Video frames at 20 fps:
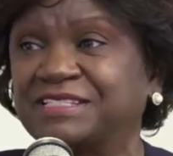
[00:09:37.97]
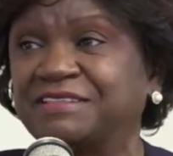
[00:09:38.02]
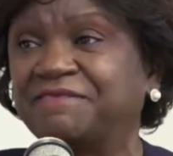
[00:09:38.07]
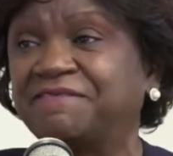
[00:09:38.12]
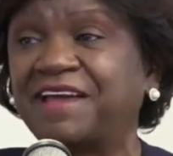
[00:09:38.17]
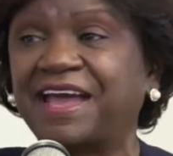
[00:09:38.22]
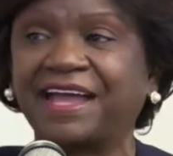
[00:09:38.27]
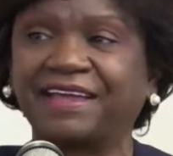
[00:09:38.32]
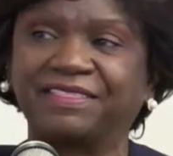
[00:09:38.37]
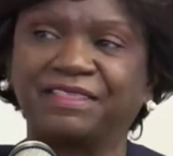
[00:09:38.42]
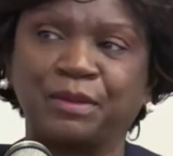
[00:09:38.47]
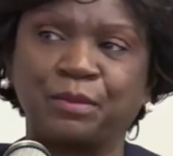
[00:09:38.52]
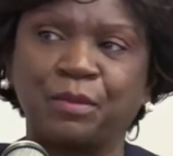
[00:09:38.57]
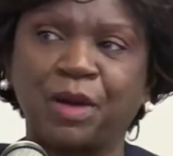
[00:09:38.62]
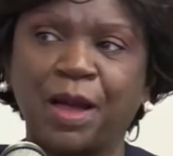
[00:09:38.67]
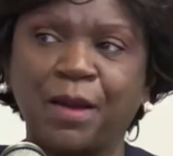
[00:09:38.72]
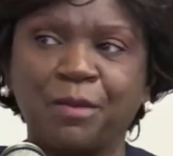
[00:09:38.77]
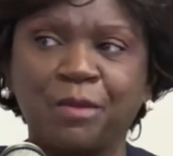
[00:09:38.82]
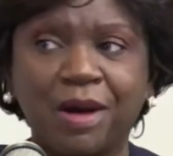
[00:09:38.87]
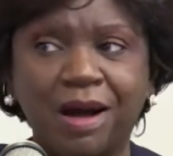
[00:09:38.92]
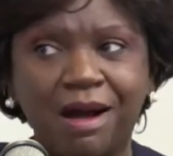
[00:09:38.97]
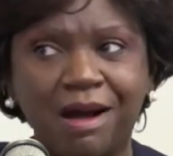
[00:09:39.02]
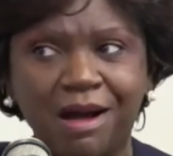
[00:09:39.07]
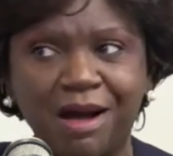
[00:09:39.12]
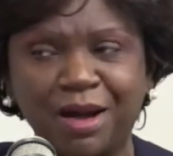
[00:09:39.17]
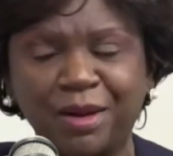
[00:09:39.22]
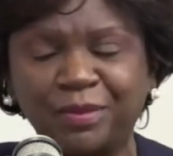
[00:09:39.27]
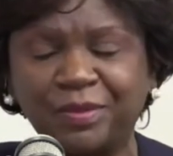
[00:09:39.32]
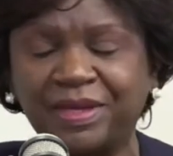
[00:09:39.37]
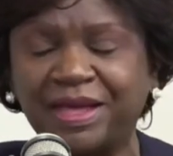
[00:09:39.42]
The fact that my
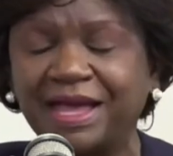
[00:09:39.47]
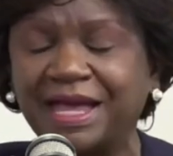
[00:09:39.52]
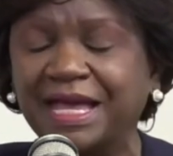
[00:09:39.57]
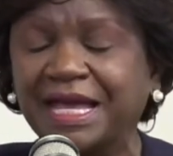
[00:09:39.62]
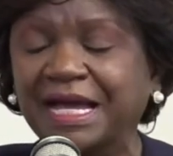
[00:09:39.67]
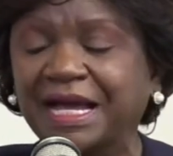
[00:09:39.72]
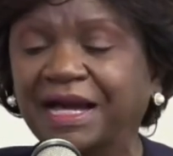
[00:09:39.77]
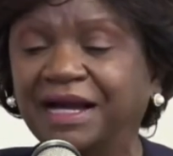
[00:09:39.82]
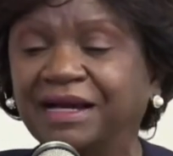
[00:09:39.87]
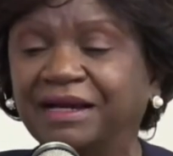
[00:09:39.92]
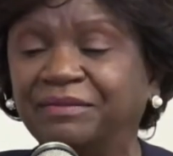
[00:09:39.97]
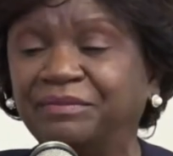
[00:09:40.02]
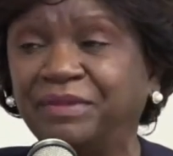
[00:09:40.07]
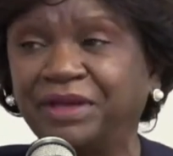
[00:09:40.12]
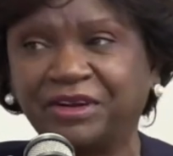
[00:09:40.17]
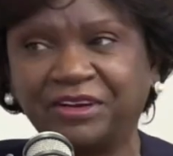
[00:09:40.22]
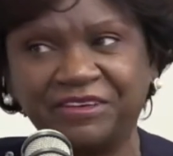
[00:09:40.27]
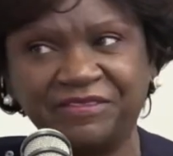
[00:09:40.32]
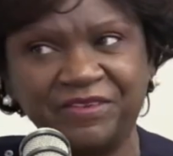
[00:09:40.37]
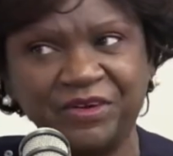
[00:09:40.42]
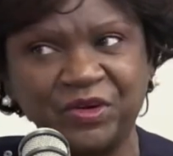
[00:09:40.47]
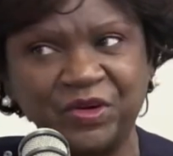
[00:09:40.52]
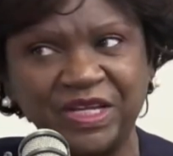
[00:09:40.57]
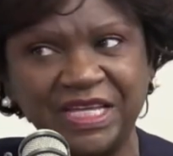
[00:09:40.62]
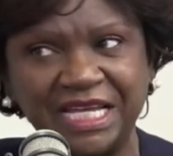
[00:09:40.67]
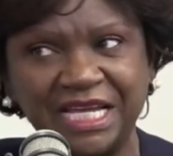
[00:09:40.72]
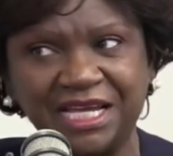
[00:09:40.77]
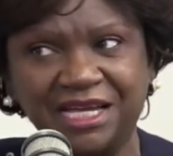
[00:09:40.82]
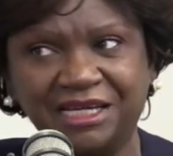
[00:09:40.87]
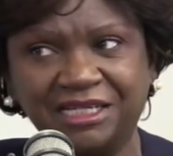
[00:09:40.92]
mom married very
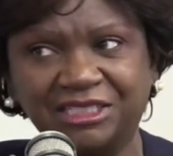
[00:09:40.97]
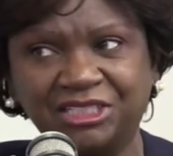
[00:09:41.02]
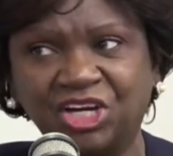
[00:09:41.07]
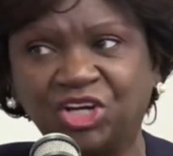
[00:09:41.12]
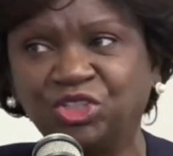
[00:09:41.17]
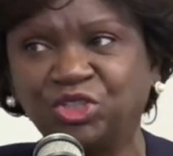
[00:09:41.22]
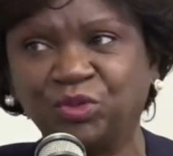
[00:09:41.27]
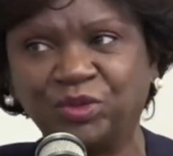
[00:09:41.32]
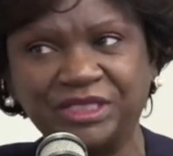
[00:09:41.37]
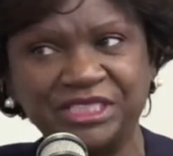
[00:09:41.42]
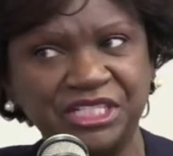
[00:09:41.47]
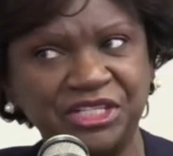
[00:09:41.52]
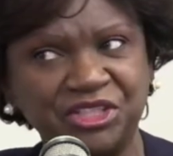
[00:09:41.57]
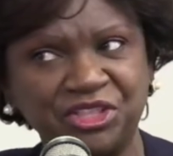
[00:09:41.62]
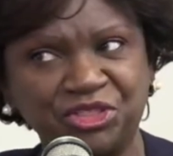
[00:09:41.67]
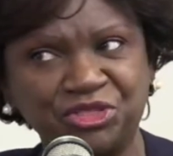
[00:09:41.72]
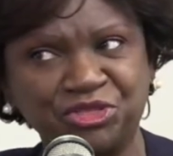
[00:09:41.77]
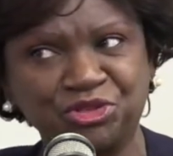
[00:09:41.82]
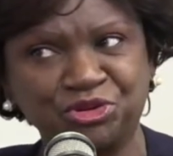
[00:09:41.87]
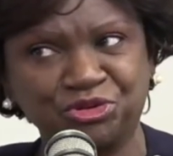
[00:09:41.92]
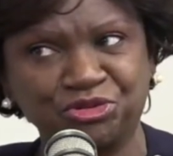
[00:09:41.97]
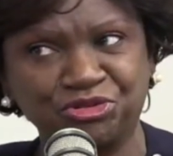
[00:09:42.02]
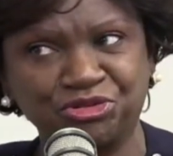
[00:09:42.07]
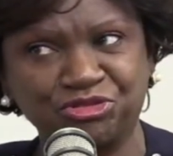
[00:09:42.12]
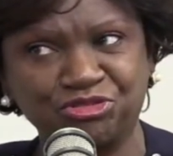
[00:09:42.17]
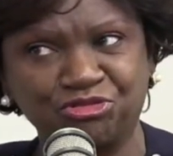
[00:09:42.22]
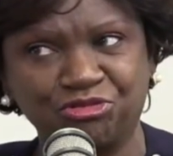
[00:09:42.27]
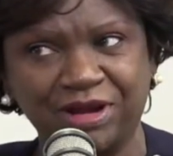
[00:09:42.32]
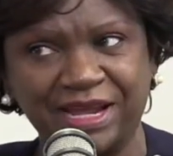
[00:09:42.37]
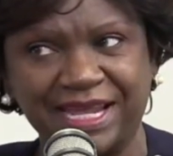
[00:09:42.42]
young, only went to the
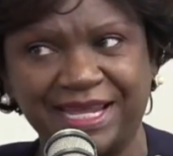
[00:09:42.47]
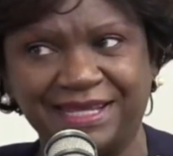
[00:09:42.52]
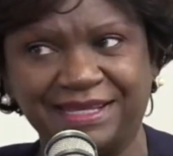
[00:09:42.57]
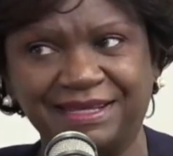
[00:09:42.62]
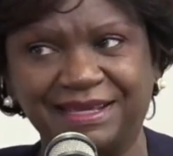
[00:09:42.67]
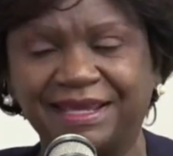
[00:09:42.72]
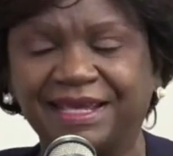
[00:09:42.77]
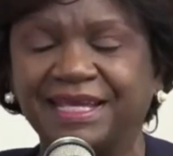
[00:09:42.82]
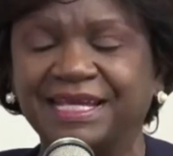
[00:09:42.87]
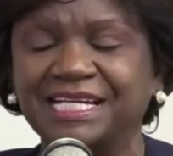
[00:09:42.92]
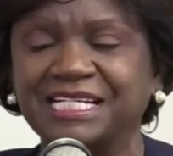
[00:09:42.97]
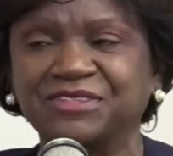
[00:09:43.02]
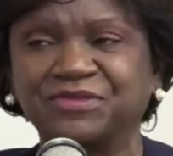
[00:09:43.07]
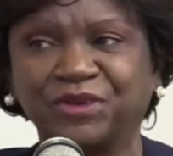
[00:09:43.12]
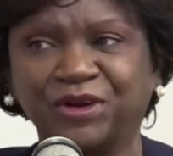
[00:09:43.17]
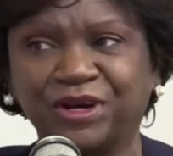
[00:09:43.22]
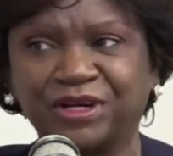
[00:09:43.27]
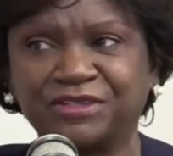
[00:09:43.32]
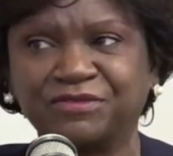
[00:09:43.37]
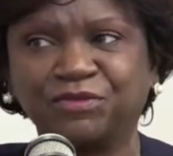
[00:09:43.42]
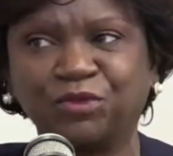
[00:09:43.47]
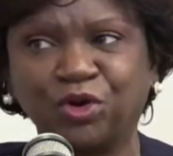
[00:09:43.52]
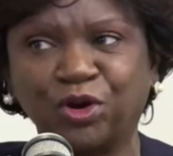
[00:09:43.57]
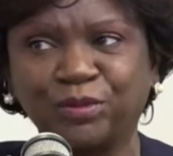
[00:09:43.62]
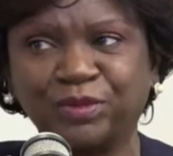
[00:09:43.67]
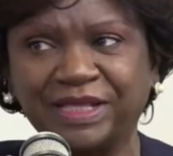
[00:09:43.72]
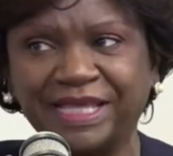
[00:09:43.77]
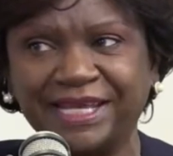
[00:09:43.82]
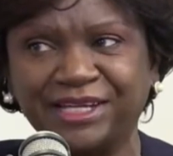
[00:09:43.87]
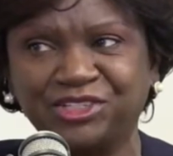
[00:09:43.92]
third grade as far as
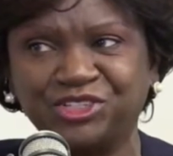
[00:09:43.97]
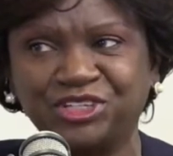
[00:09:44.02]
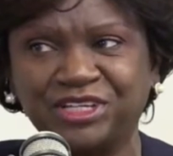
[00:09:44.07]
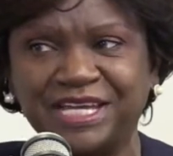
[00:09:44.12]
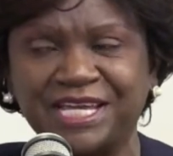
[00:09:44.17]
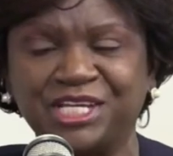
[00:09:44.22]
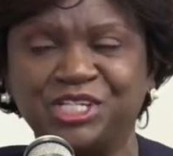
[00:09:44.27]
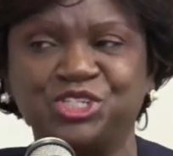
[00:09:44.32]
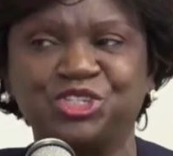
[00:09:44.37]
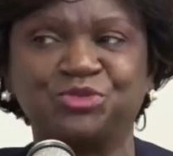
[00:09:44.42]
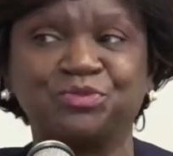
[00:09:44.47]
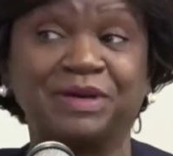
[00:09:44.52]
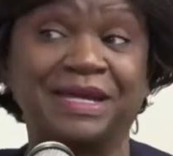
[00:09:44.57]
formal education.